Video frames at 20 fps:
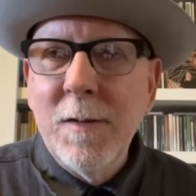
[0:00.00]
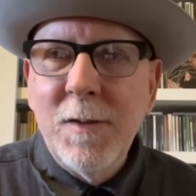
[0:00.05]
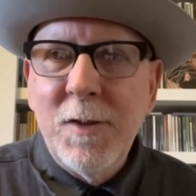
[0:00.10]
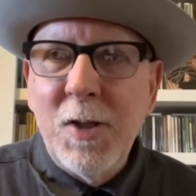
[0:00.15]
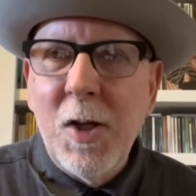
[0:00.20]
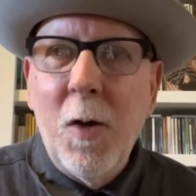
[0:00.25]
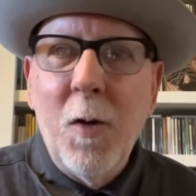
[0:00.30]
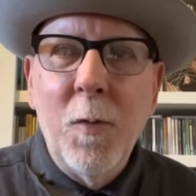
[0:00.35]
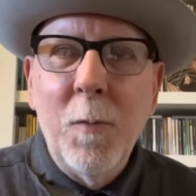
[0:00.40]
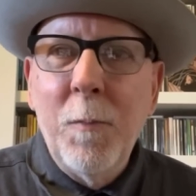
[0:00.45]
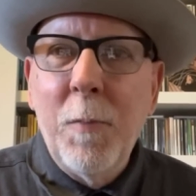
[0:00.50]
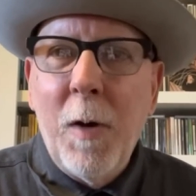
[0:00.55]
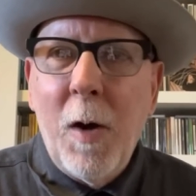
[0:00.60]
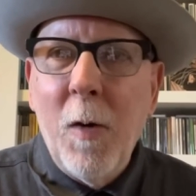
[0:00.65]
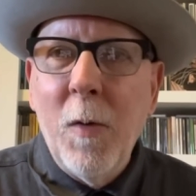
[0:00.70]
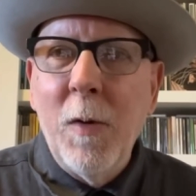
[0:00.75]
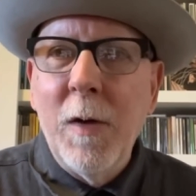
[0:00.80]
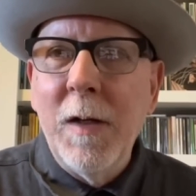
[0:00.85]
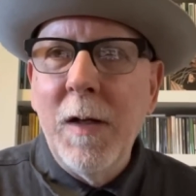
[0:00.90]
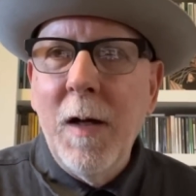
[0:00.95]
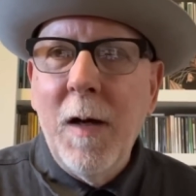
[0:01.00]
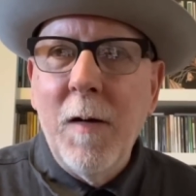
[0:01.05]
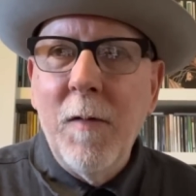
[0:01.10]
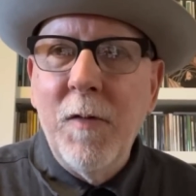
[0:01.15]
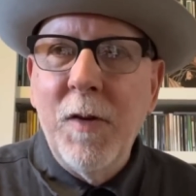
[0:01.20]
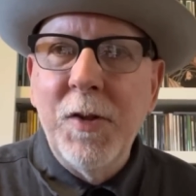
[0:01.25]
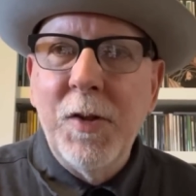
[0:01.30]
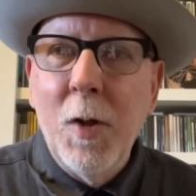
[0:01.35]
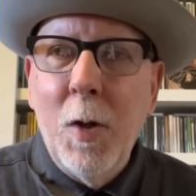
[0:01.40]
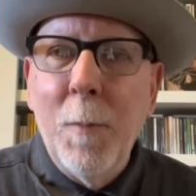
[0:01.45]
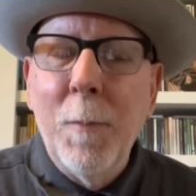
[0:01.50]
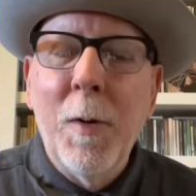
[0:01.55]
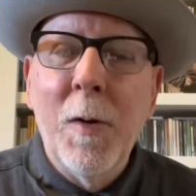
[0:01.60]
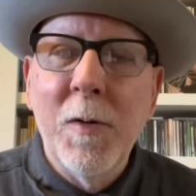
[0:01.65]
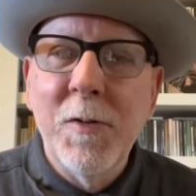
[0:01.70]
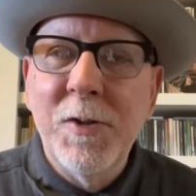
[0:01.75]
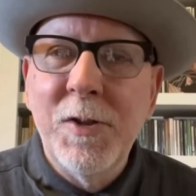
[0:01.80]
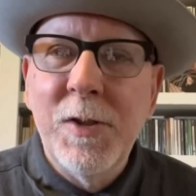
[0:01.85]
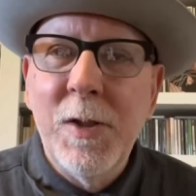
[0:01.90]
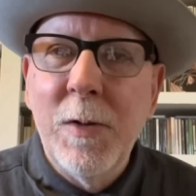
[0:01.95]
tone poet of the Tone
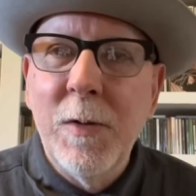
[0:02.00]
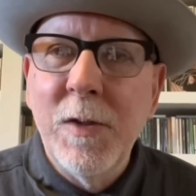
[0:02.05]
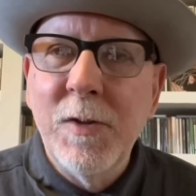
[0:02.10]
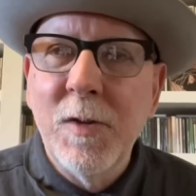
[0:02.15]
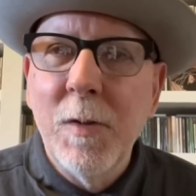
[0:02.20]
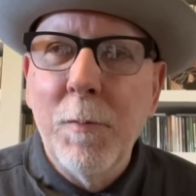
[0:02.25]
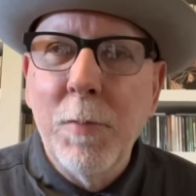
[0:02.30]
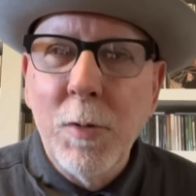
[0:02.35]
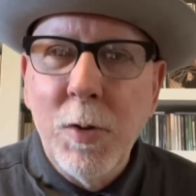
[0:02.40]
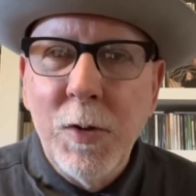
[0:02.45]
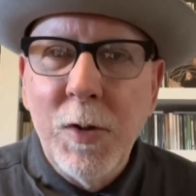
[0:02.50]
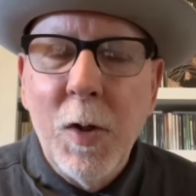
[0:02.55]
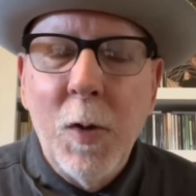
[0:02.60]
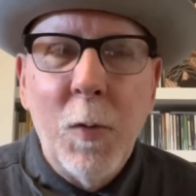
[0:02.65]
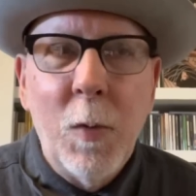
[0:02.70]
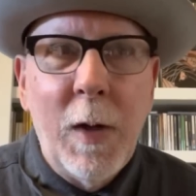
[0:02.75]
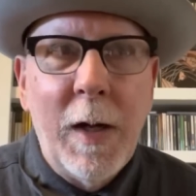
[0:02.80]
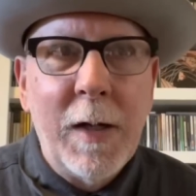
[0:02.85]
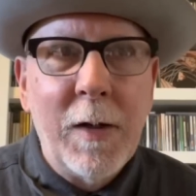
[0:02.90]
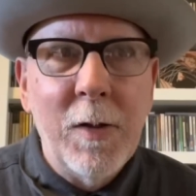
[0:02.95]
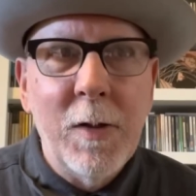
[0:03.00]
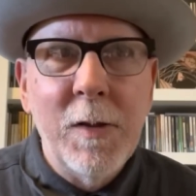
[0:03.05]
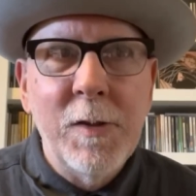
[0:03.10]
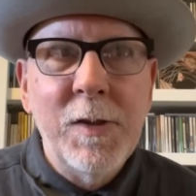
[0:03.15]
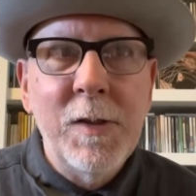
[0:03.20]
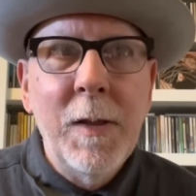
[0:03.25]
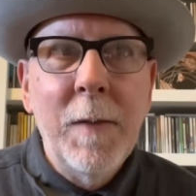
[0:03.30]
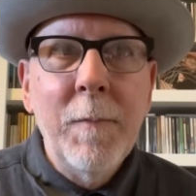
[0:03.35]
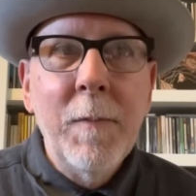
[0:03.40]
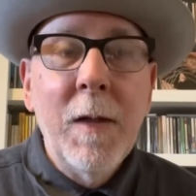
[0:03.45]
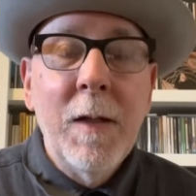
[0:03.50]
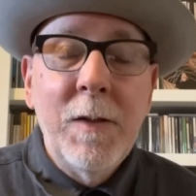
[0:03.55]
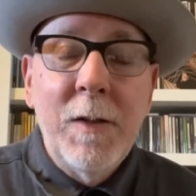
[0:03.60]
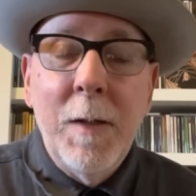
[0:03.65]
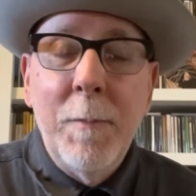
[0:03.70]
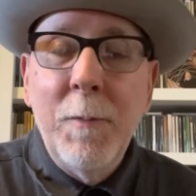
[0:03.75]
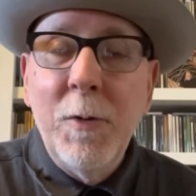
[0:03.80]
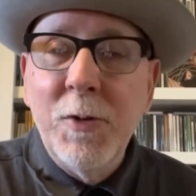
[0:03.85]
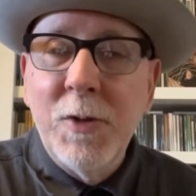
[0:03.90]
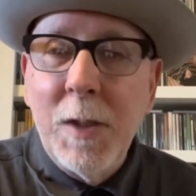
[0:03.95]
Poet series of Blue Note Records.
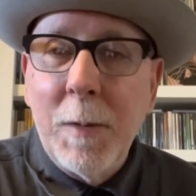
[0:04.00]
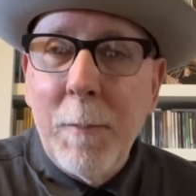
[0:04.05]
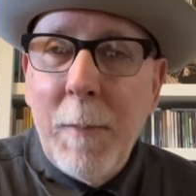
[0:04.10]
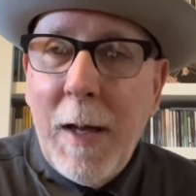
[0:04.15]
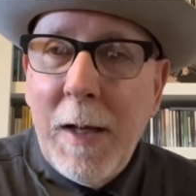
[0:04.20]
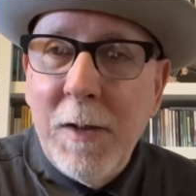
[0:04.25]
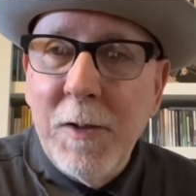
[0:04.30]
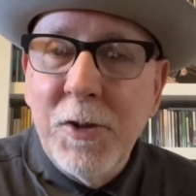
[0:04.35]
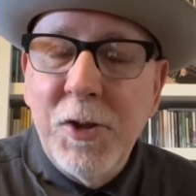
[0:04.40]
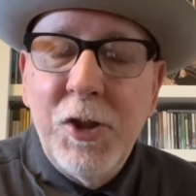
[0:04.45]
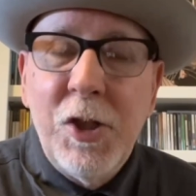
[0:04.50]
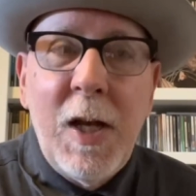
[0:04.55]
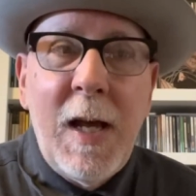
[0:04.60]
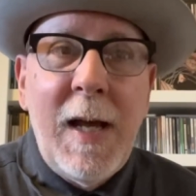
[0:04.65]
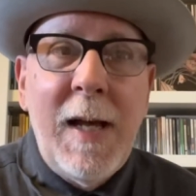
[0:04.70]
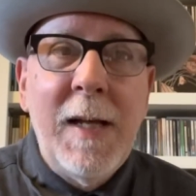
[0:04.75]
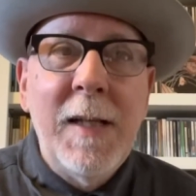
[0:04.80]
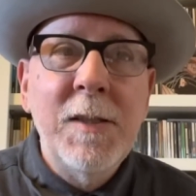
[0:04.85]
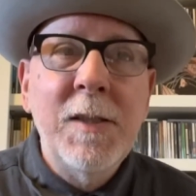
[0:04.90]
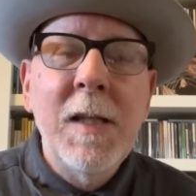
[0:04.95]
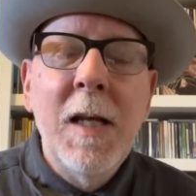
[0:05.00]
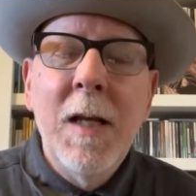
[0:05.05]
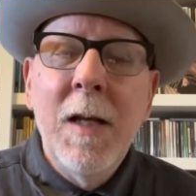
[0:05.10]
Did Music Matters Jazz.